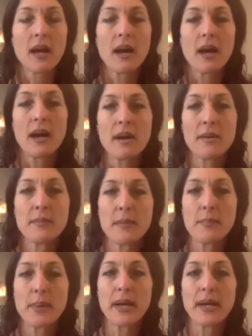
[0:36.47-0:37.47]

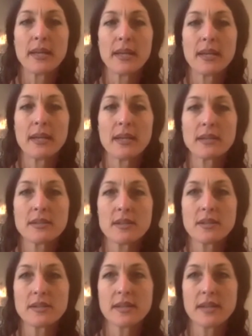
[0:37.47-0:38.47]
But
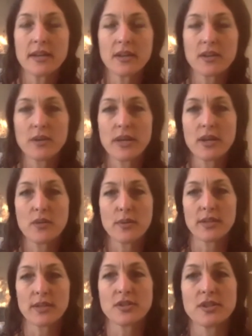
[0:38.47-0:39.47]
Sarsa had a great
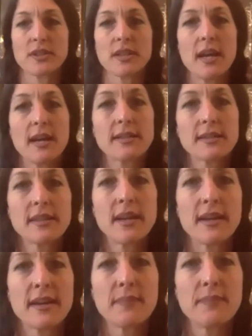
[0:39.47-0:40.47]
question last
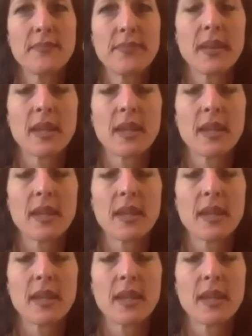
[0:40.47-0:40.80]
time